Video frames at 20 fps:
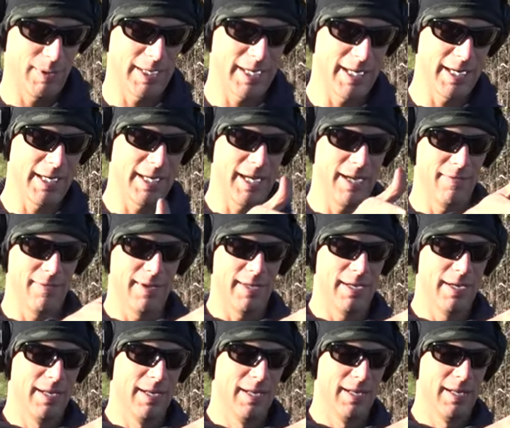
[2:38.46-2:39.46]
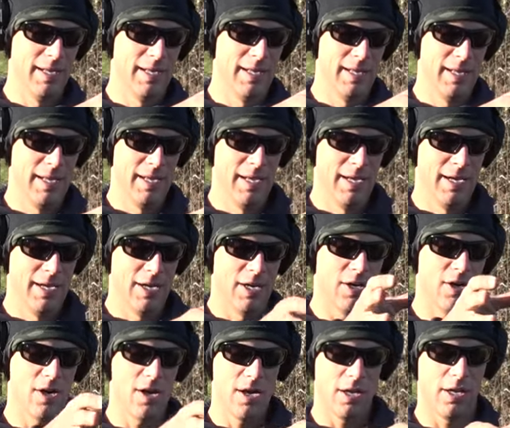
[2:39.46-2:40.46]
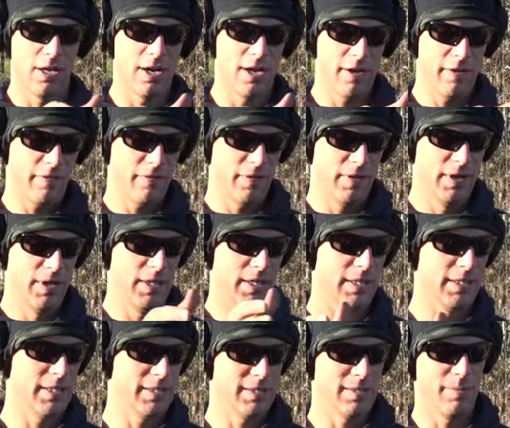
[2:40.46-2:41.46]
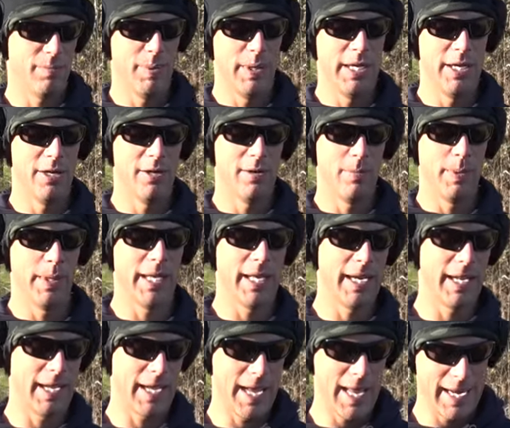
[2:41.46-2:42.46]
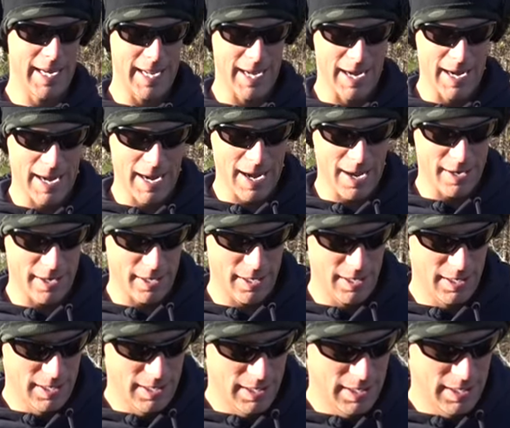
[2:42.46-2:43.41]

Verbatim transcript: we kind of gave it long enough. It doesn't appear to be getting any hotter.